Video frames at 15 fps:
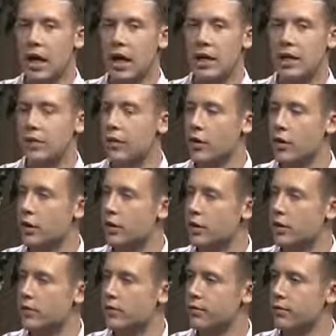I'd never heard
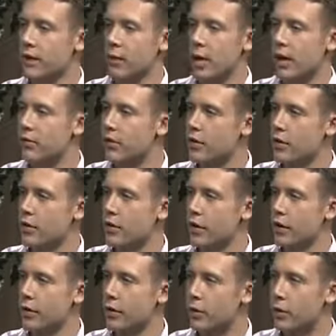of Iraq Veterans
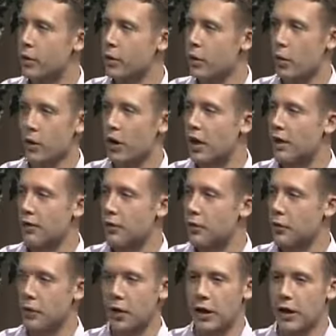Against the War or Coffee
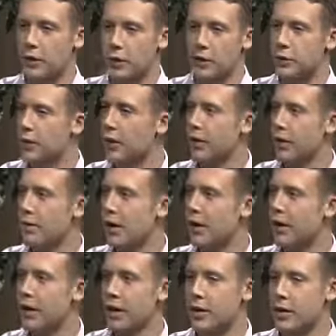Strong. I knew nothing
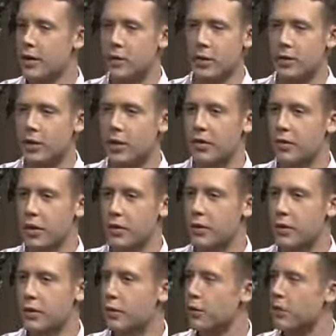about it. I just was a
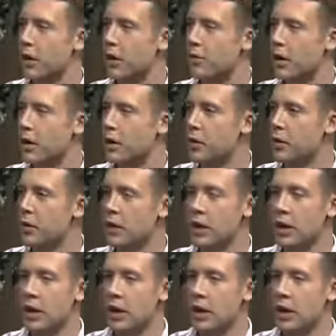veteran sort of on my own